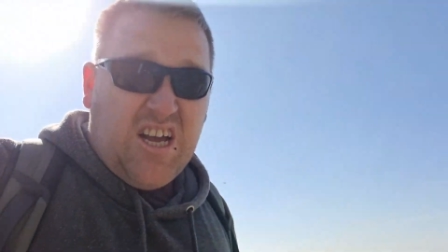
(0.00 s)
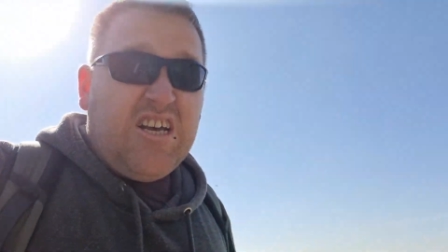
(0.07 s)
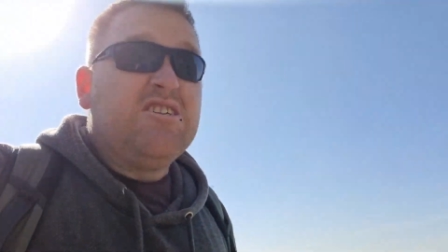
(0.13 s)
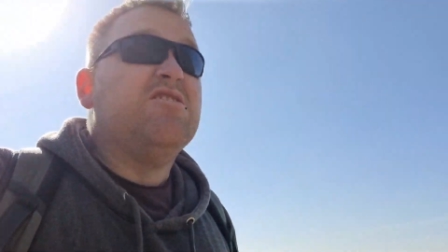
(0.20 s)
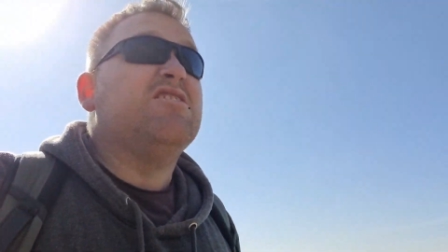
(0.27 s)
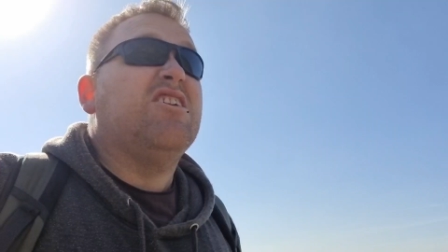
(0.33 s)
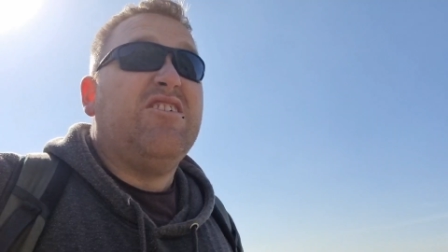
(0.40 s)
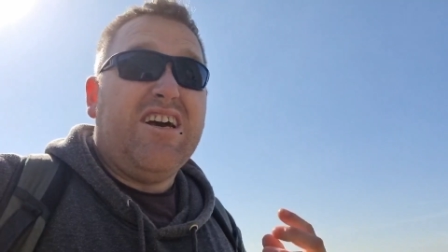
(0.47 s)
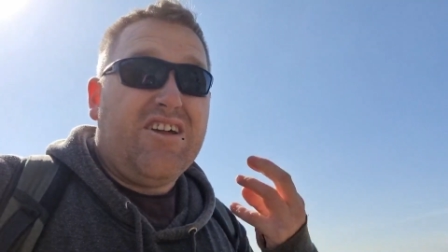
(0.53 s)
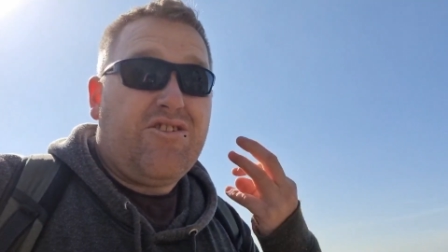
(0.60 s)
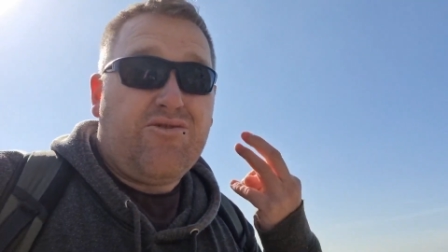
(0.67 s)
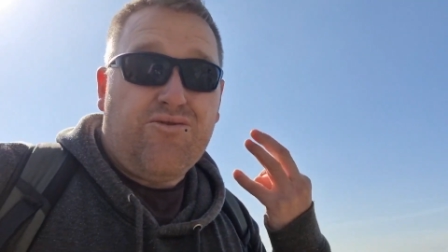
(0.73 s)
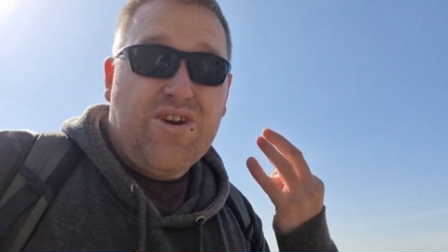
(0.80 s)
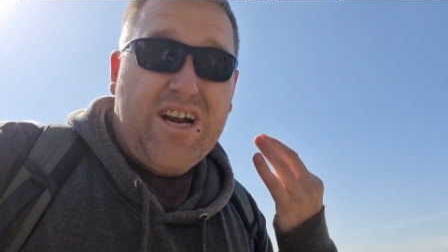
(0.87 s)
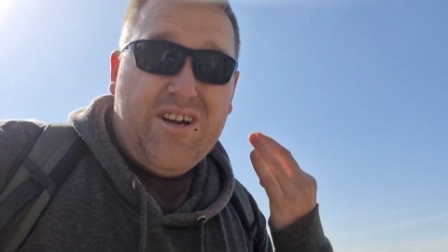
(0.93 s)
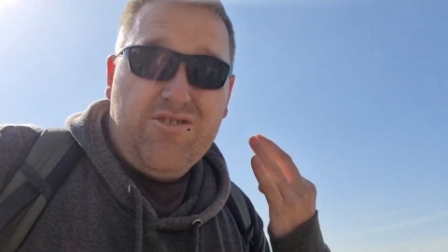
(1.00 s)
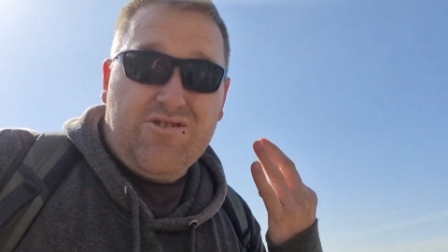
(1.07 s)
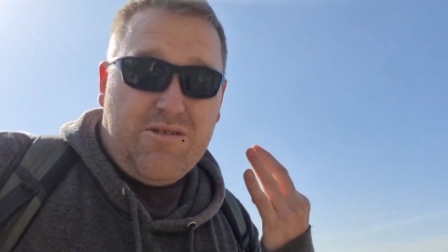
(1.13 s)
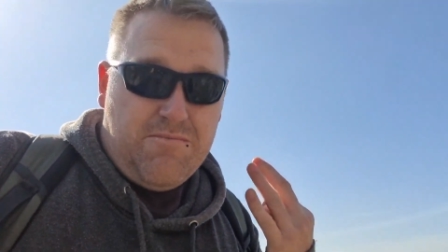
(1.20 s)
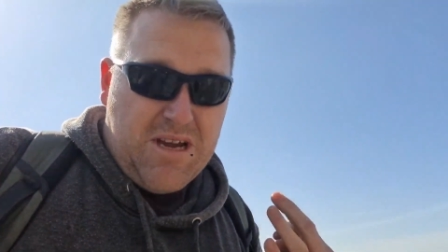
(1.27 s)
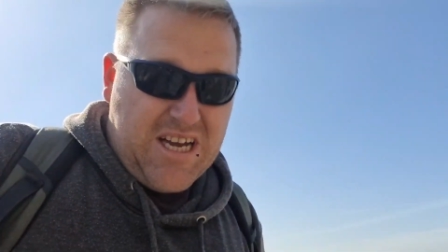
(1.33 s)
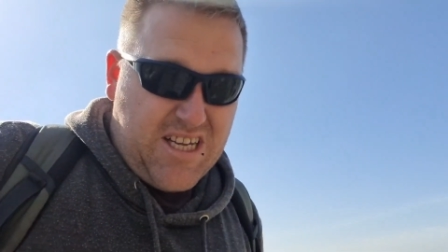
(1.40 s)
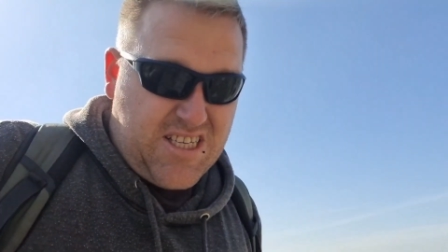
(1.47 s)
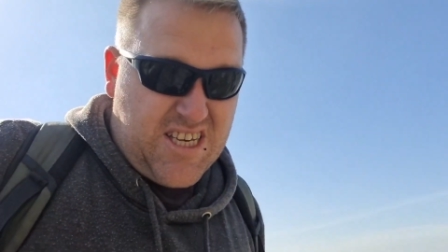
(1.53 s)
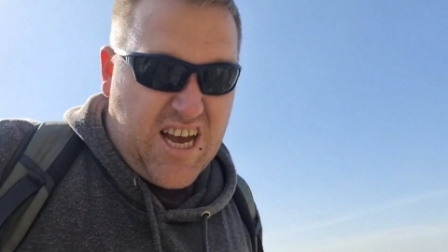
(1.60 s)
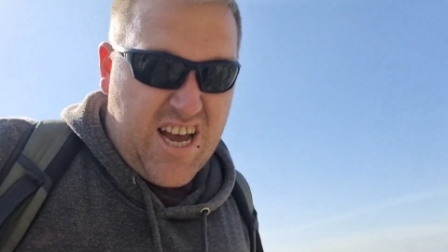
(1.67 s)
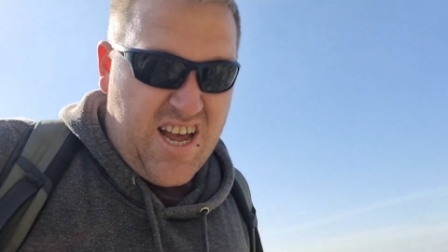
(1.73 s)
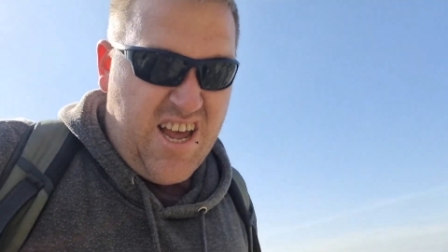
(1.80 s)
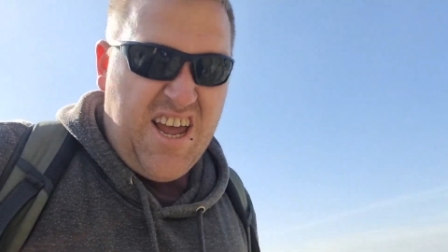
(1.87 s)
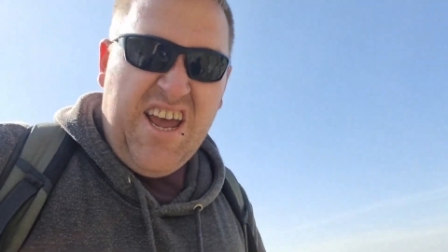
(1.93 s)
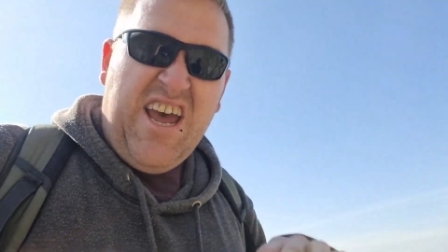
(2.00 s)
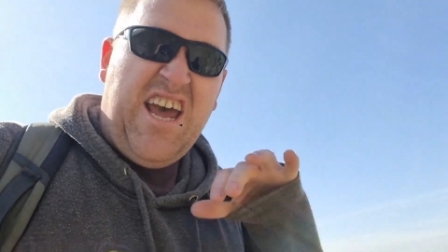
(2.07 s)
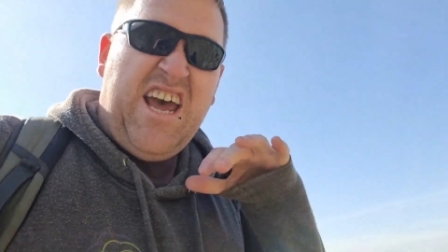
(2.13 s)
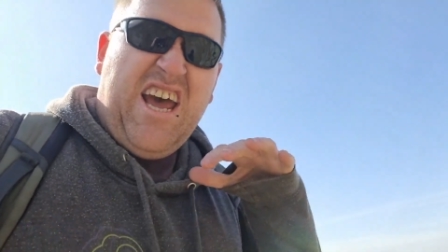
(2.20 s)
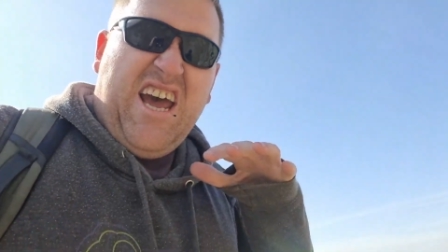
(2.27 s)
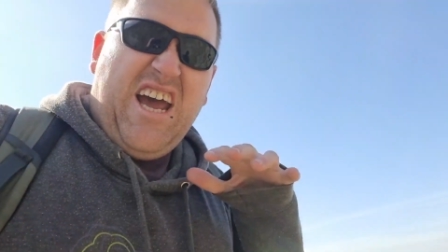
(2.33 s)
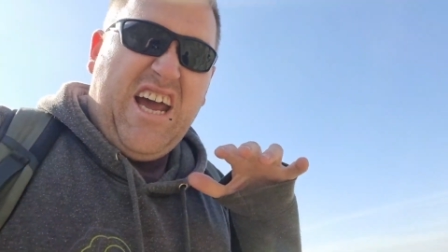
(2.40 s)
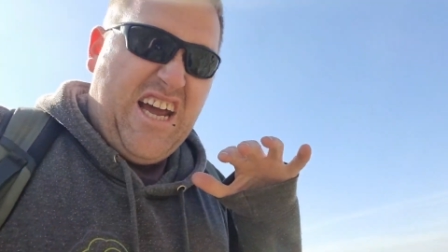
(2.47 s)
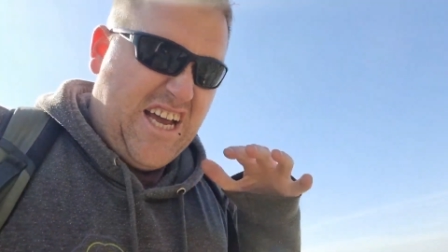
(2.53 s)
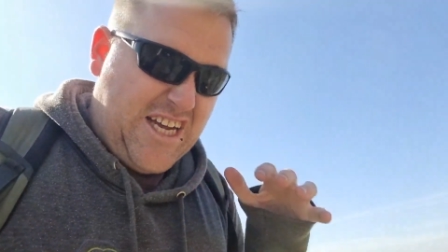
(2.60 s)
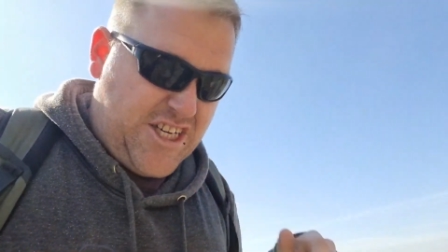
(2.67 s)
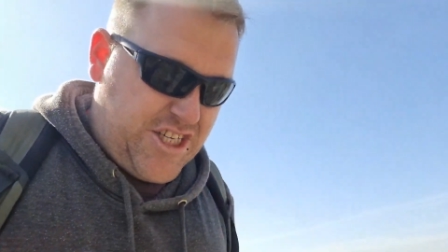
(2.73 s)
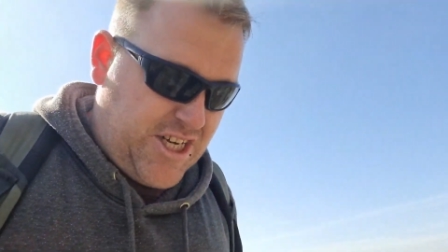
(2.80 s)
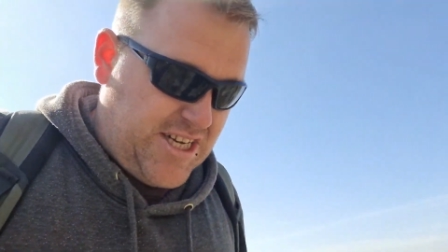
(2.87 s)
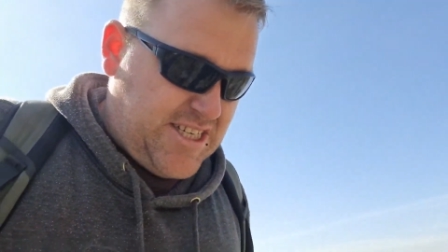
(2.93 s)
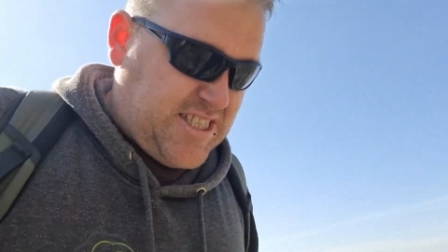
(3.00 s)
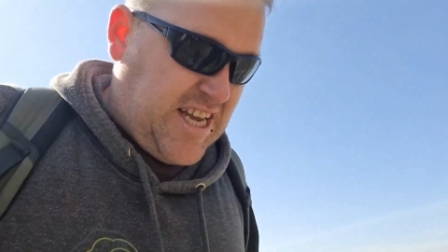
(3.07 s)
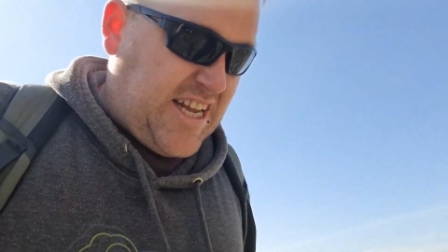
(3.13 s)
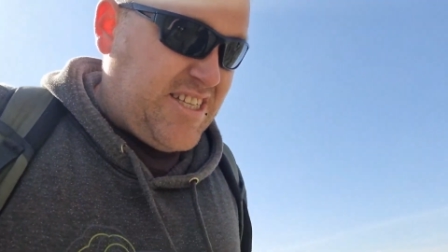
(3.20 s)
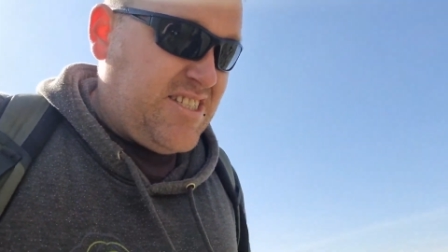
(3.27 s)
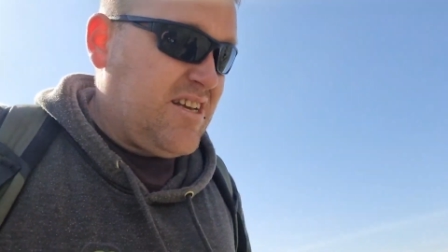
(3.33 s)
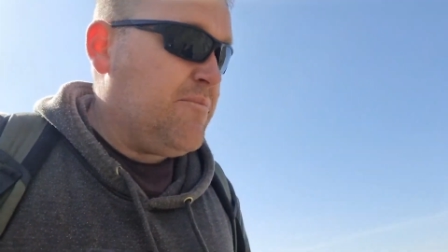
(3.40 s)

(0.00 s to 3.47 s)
So it's only a 300 metre-ish ascent.